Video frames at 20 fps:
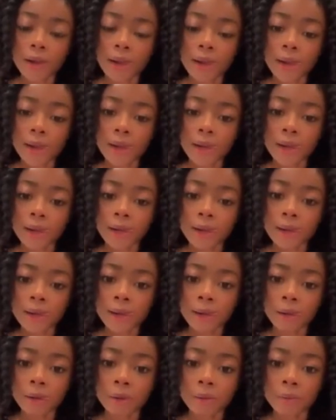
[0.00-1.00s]
y'all just keep
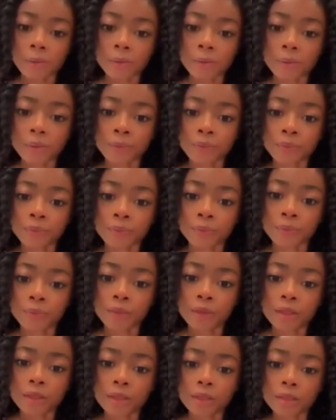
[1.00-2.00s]
asking the same questions.
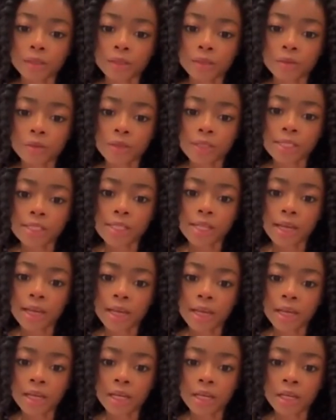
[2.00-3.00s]
I'm an Aries.
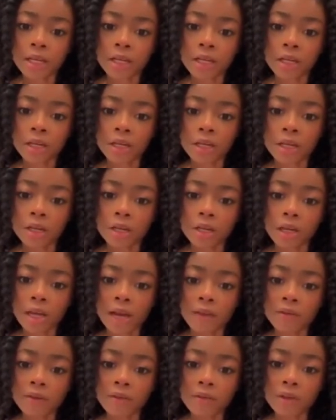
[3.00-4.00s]

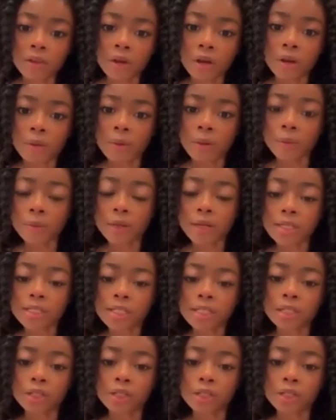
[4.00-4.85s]
Yes, I'm an Aries.